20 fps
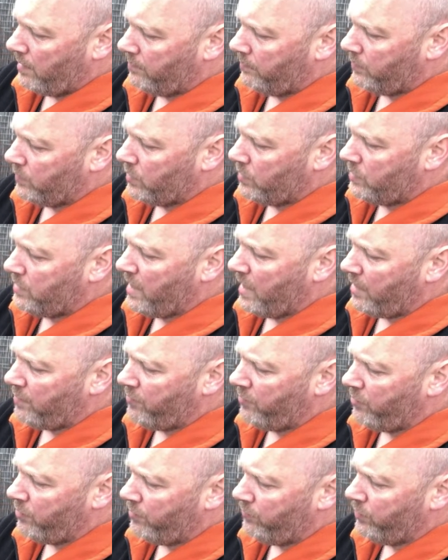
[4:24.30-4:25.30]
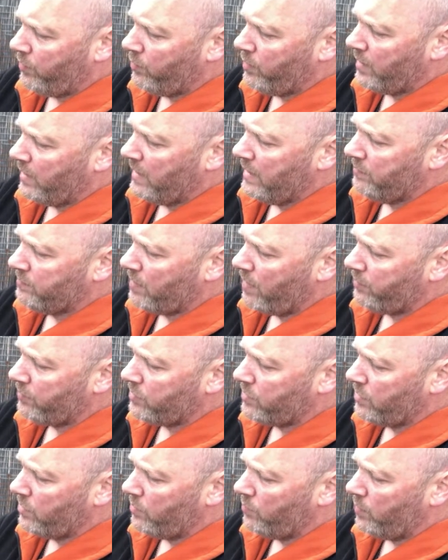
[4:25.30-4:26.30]
Just take a few of the leaves off,
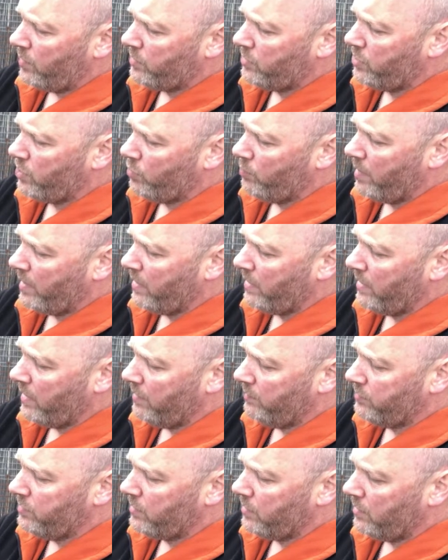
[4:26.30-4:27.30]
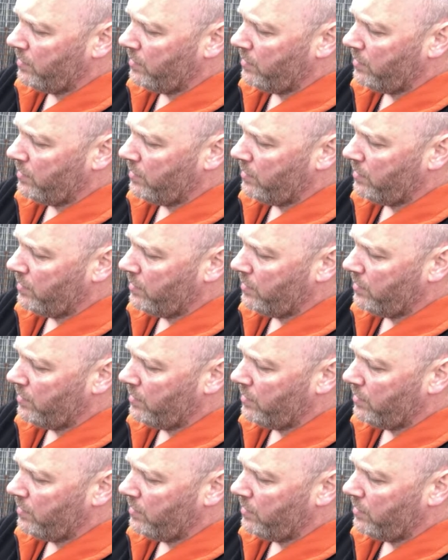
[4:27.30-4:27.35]
because you don't want too many leaves.